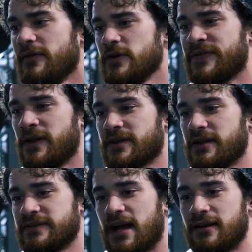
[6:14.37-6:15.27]
always felt
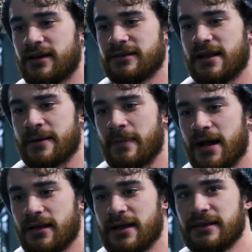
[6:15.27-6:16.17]
content in like
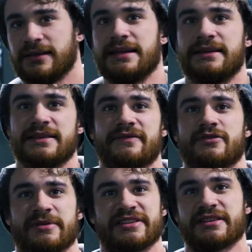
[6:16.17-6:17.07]
my like leanness. I've
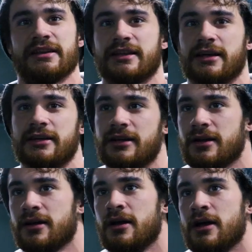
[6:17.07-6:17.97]
always been a skinny kid.
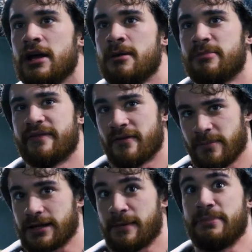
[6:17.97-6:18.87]
But I've never
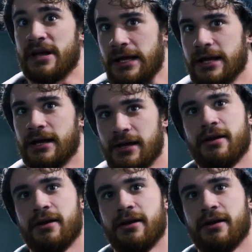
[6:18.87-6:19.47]
been like a big kid.